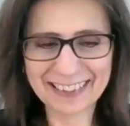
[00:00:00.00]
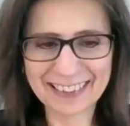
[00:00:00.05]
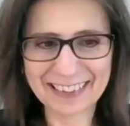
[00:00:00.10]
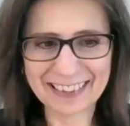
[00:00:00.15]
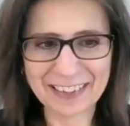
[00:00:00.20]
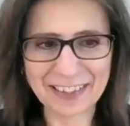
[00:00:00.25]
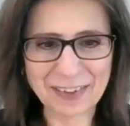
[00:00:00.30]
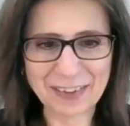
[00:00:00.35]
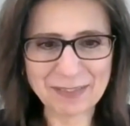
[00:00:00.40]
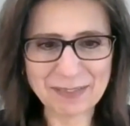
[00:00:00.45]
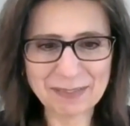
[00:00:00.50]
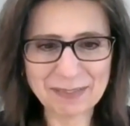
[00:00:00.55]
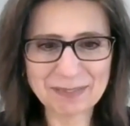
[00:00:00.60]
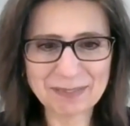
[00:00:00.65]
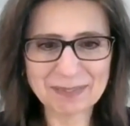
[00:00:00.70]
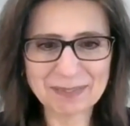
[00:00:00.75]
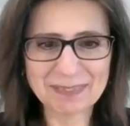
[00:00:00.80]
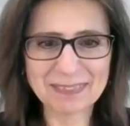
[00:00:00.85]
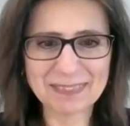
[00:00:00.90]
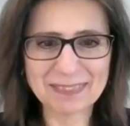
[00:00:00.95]
Um,
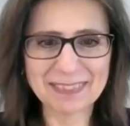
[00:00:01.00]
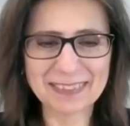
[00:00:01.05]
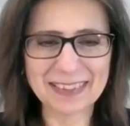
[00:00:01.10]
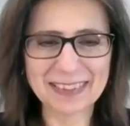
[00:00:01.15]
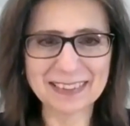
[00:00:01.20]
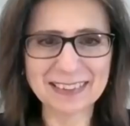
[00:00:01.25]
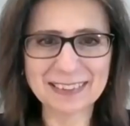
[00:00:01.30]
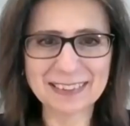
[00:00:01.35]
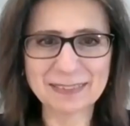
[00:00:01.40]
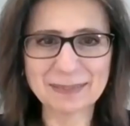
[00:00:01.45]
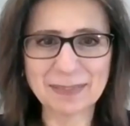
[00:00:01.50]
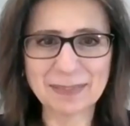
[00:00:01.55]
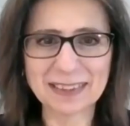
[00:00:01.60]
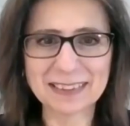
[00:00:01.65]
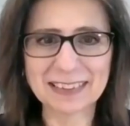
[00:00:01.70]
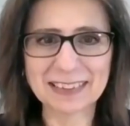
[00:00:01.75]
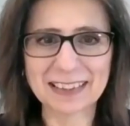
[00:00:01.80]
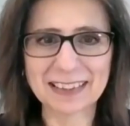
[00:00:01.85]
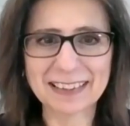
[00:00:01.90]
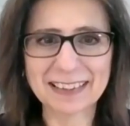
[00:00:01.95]
that's
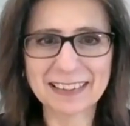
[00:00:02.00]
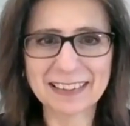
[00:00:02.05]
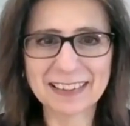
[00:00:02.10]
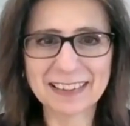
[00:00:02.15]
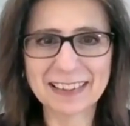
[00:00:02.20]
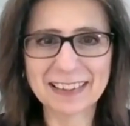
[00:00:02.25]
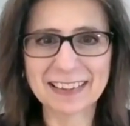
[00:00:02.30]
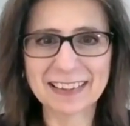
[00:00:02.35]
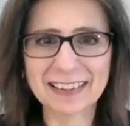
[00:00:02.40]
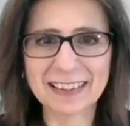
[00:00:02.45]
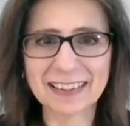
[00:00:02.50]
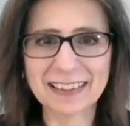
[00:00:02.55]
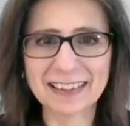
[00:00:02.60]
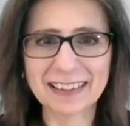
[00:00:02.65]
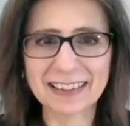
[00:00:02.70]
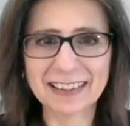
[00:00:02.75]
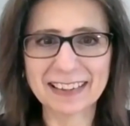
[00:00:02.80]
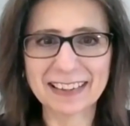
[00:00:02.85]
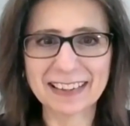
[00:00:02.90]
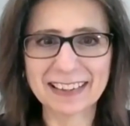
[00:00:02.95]
amazing.
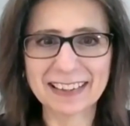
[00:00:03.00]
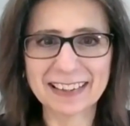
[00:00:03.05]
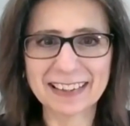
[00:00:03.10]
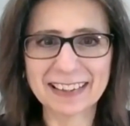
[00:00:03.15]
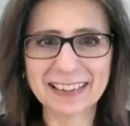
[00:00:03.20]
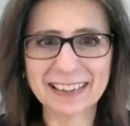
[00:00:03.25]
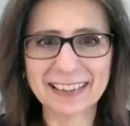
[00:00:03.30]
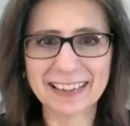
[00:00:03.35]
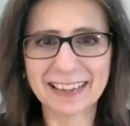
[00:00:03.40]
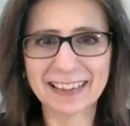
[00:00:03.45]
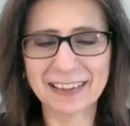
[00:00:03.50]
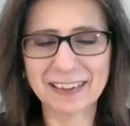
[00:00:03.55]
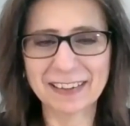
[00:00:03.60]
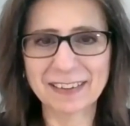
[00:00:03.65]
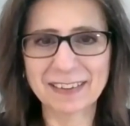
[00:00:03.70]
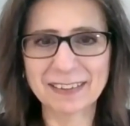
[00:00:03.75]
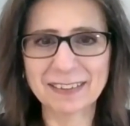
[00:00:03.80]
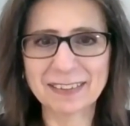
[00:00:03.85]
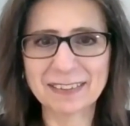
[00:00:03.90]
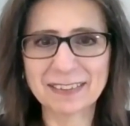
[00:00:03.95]
Uh,
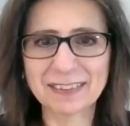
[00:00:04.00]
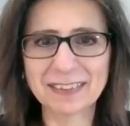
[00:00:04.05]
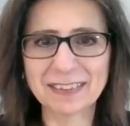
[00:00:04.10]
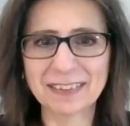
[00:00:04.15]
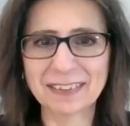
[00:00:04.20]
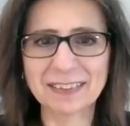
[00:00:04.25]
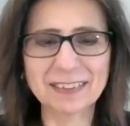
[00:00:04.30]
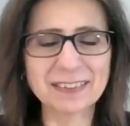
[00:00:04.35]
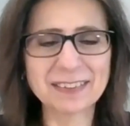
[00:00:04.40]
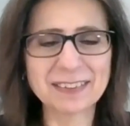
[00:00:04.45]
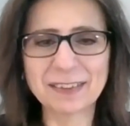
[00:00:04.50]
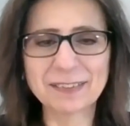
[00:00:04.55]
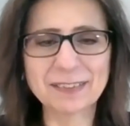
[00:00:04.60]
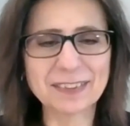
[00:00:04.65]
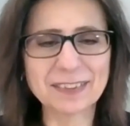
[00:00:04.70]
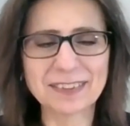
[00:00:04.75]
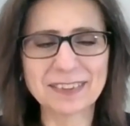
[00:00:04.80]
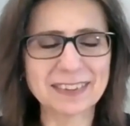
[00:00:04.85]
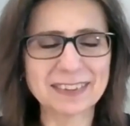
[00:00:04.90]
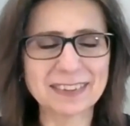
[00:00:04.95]
you
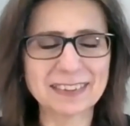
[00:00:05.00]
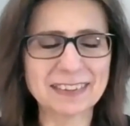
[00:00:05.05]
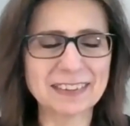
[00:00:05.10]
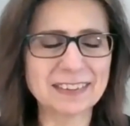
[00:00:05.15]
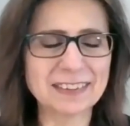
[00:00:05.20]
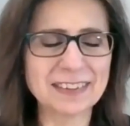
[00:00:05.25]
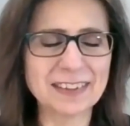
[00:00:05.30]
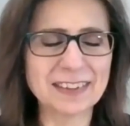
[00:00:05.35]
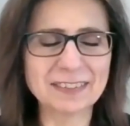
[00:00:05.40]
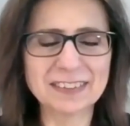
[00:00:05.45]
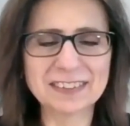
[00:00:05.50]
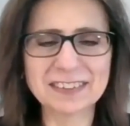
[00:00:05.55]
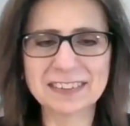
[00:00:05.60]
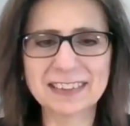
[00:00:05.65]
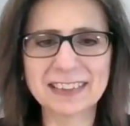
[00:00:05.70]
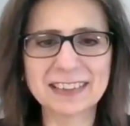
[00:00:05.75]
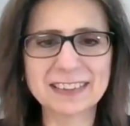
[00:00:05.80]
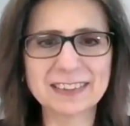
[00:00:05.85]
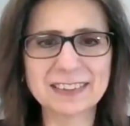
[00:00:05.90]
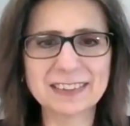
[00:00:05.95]
never
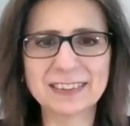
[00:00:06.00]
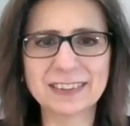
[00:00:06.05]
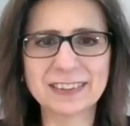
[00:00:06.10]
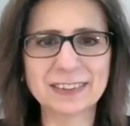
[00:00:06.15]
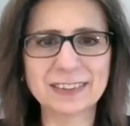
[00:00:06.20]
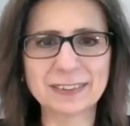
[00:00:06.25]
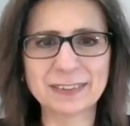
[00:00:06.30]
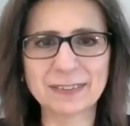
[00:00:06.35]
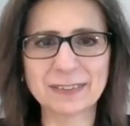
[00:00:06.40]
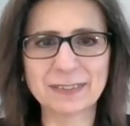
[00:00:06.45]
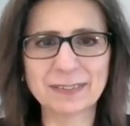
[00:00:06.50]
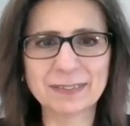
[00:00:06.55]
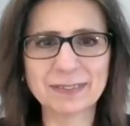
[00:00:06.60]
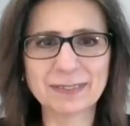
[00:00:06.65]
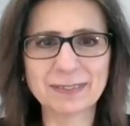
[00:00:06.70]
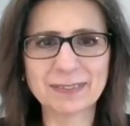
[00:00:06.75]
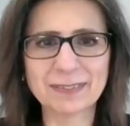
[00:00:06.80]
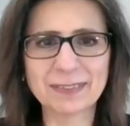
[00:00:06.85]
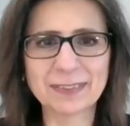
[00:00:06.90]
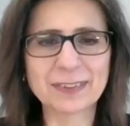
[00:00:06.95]
cease to
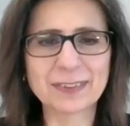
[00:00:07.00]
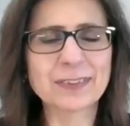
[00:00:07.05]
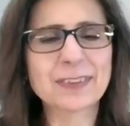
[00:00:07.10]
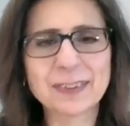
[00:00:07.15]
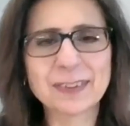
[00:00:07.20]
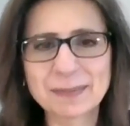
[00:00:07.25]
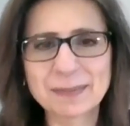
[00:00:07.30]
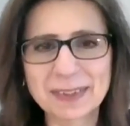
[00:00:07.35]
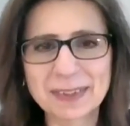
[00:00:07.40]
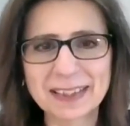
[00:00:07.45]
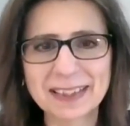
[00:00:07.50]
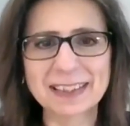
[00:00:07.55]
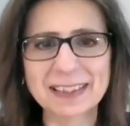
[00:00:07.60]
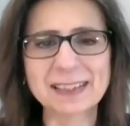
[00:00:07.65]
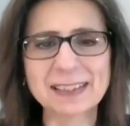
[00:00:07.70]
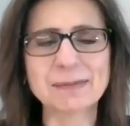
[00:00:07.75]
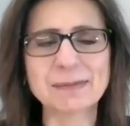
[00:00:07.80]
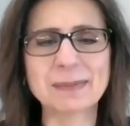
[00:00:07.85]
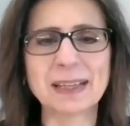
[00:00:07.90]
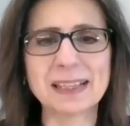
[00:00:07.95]
thrill me
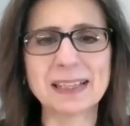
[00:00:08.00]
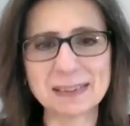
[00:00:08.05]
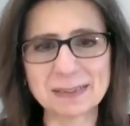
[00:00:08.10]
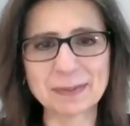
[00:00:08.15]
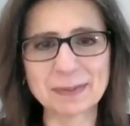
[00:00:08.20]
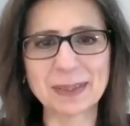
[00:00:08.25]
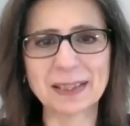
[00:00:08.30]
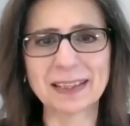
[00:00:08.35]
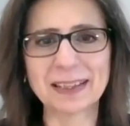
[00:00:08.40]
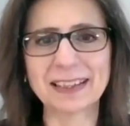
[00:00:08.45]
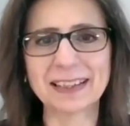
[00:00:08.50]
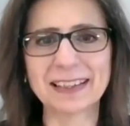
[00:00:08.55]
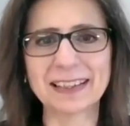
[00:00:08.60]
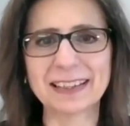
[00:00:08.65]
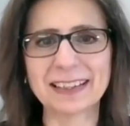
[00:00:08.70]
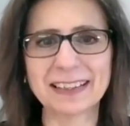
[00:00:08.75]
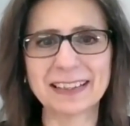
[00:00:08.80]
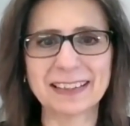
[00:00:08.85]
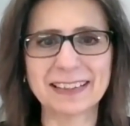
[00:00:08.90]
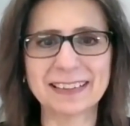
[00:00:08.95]
and amaze me
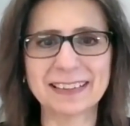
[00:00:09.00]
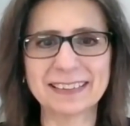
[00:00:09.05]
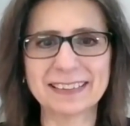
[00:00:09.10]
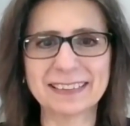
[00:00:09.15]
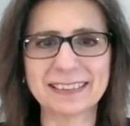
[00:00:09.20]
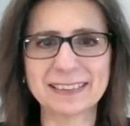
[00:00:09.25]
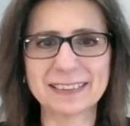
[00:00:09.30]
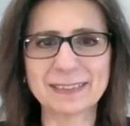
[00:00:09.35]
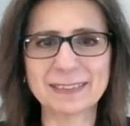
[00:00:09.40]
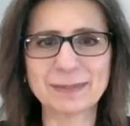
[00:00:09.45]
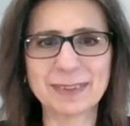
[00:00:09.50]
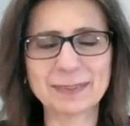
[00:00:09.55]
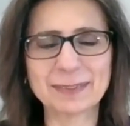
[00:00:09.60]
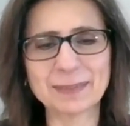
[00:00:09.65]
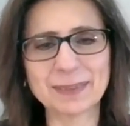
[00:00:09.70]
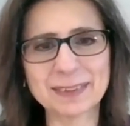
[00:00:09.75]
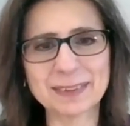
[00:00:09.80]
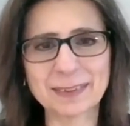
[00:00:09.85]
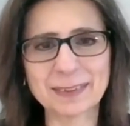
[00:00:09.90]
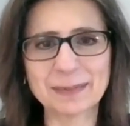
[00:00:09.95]
and bring
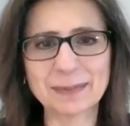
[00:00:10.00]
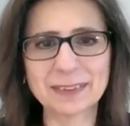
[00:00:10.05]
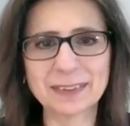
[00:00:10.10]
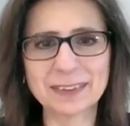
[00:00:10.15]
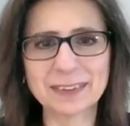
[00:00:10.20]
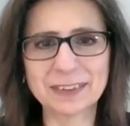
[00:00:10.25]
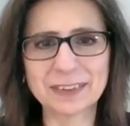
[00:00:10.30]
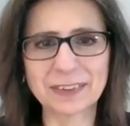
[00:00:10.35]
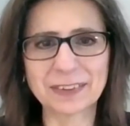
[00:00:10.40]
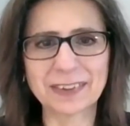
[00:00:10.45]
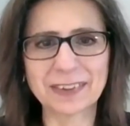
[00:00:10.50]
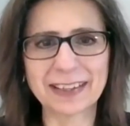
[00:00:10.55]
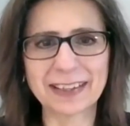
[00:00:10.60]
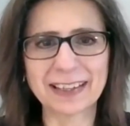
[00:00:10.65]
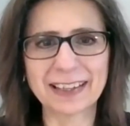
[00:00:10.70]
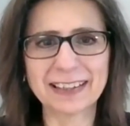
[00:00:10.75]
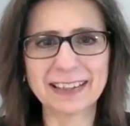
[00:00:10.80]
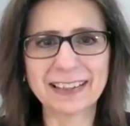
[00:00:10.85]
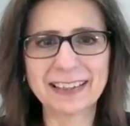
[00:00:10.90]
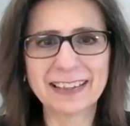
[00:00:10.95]
me so much joy.
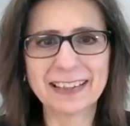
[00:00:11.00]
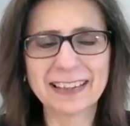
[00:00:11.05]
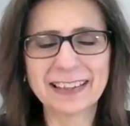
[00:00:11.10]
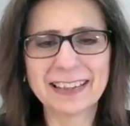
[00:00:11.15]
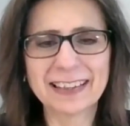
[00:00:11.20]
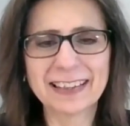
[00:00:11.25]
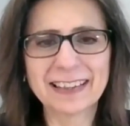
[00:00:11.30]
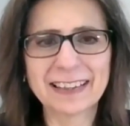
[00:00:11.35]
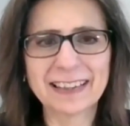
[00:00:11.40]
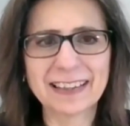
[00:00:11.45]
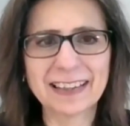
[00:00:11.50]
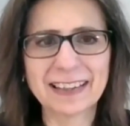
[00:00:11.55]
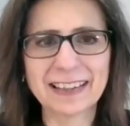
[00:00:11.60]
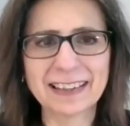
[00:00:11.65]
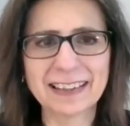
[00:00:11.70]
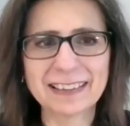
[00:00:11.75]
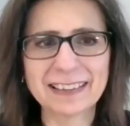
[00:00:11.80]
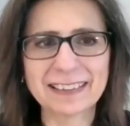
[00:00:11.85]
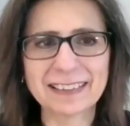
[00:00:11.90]
And